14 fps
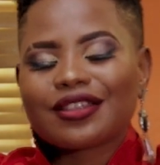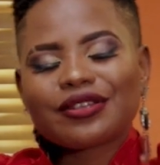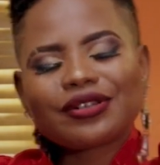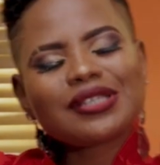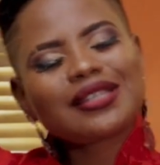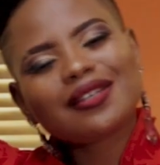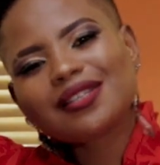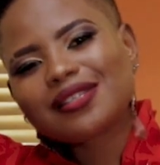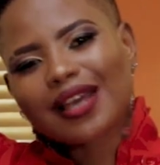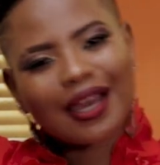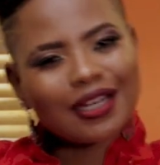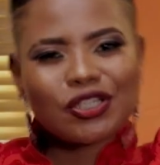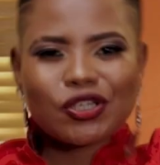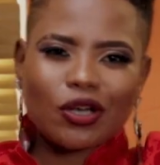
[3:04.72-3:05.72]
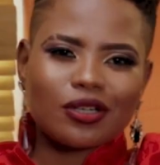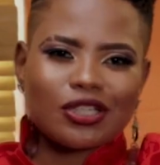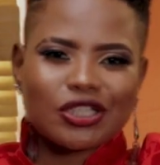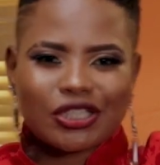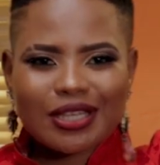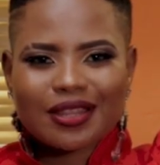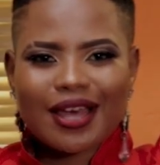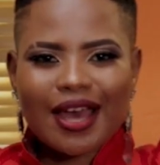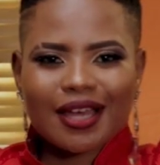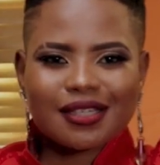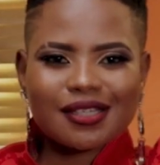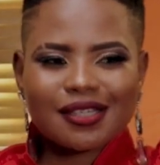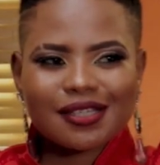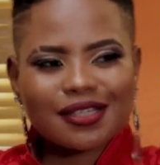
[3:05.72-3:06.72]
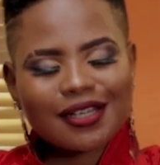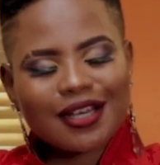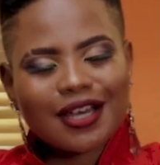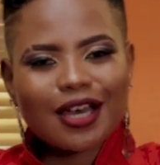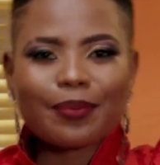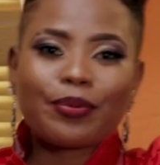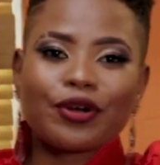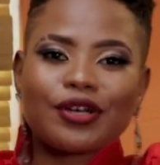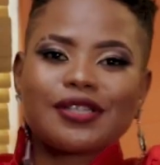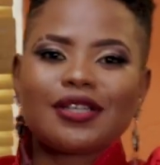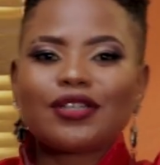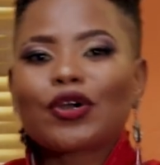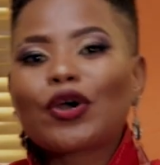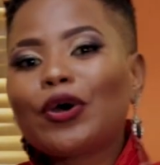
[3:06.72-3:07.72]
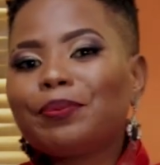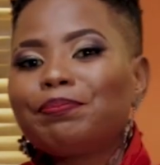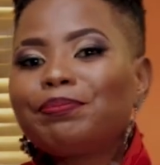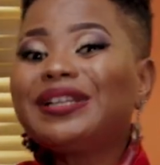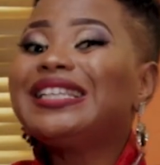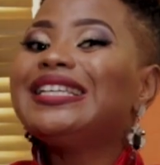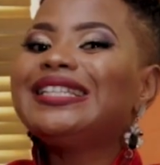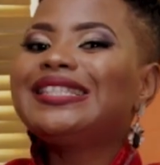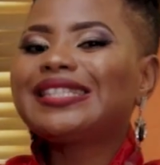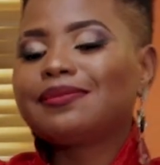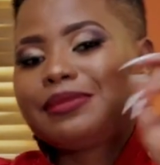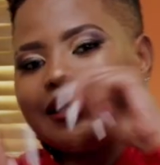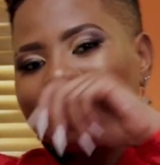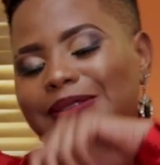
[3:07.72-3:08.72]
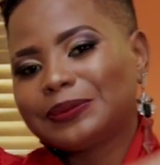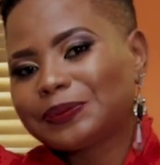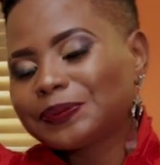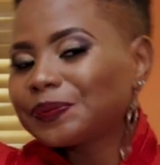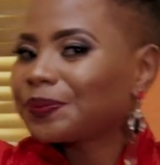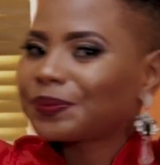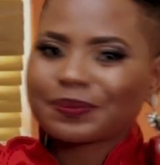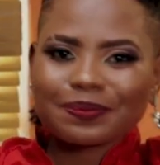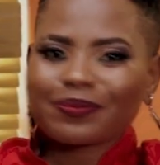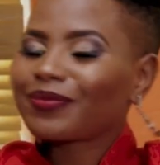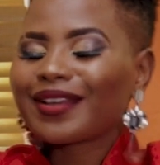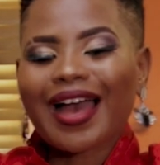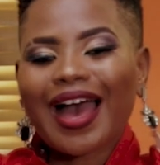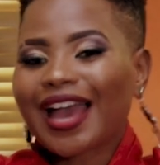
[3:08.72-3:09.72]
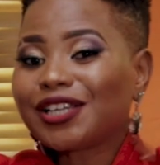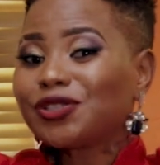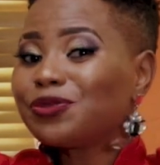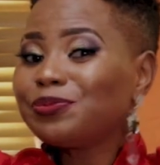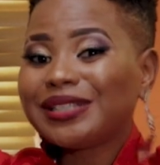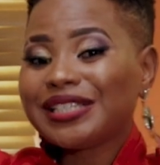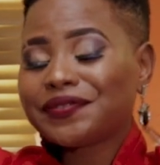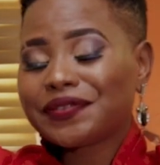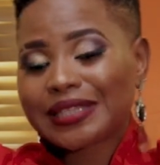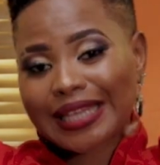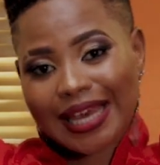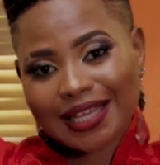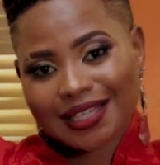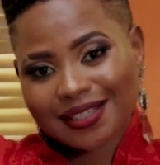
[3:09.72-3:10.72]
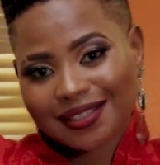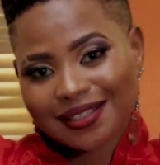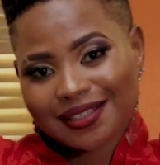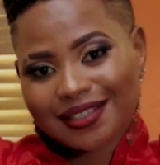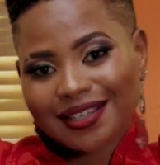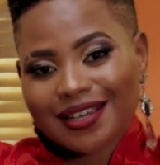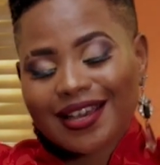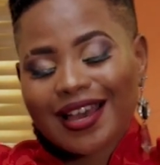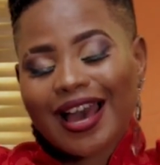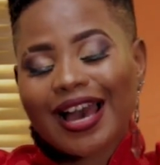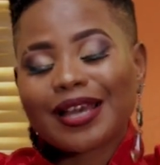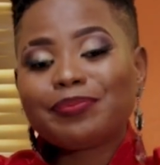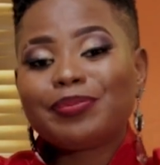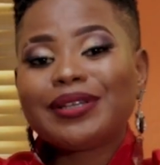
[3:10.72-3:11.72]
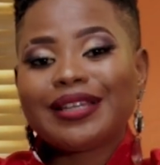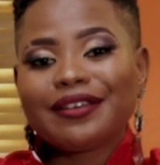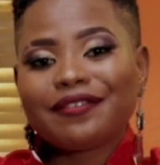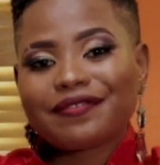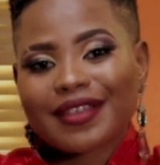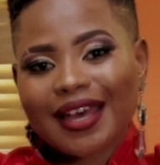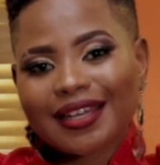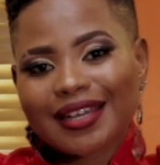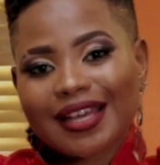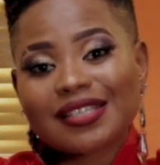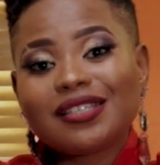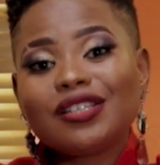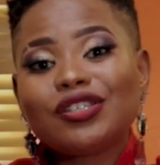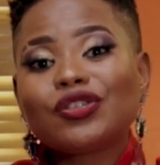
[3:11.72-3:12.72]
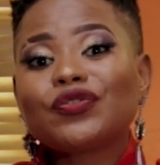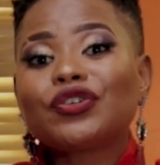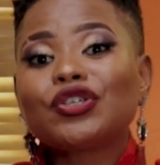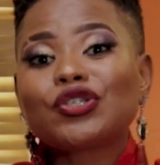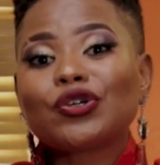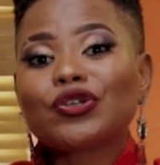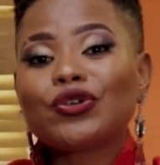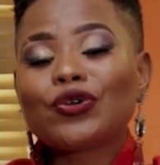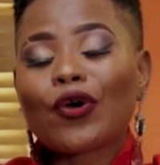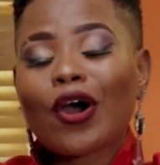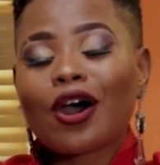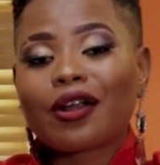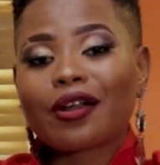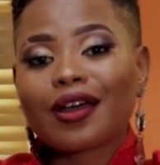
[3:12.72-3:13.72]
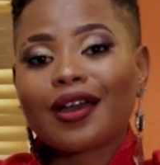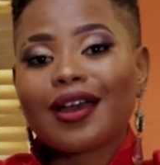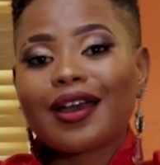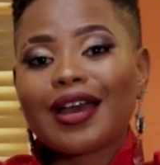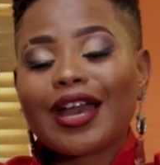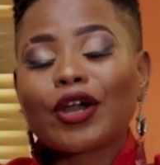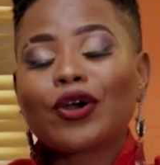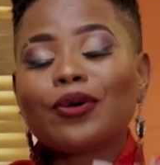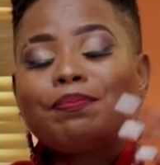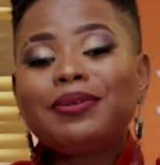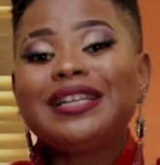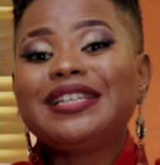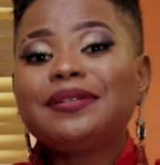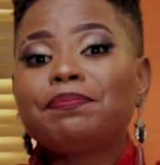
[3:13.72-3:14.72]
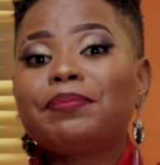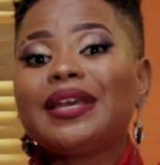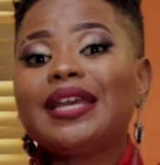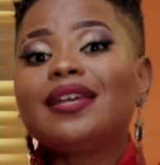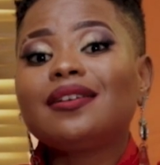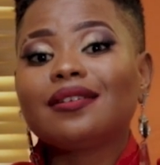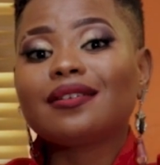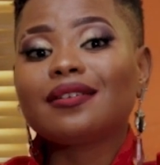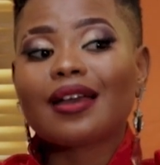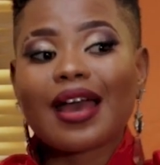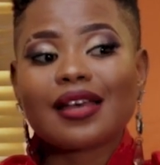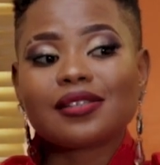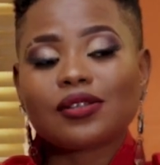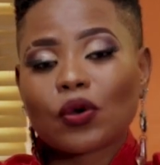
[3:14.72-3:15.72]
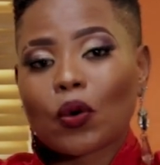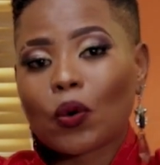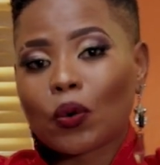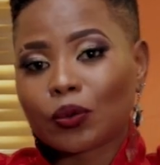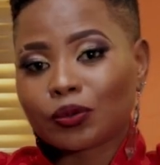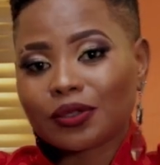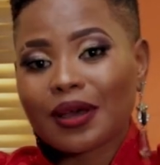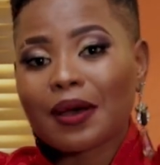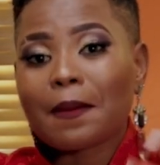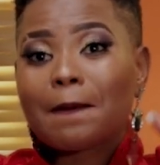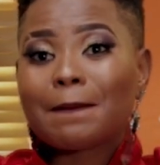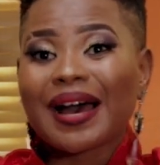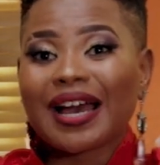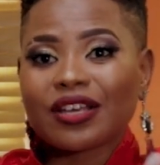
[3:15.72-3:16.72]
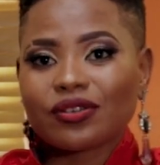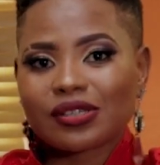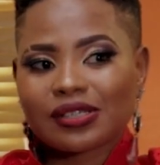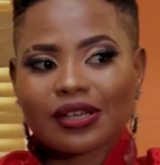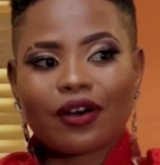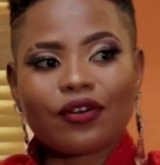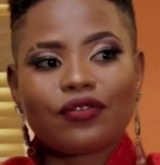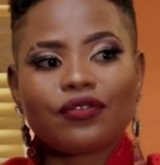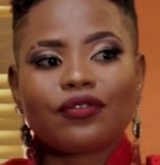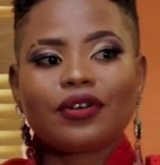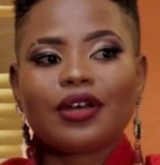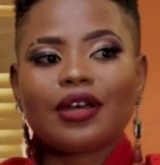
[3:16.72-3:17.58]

there's this ideology that a person completes me i don't believe in that I believe that as an individual, you are a complete being as a whole, by yourself.